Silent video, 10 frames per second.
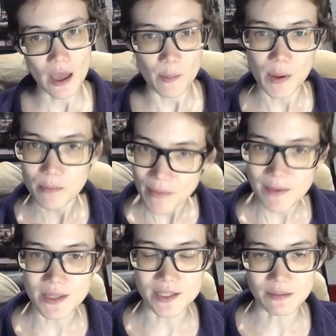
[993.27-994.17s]
but
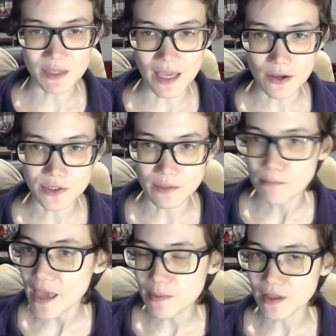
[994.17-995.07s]
maybe there's something else and
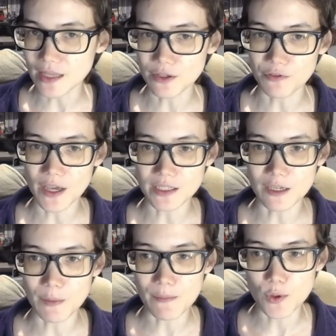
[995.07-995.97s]
maybe that's
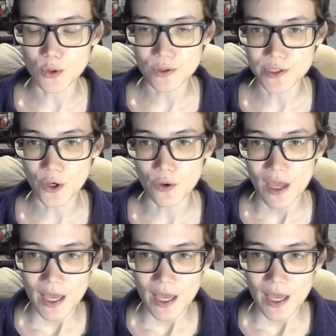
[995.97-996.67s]
affecting my mood. So,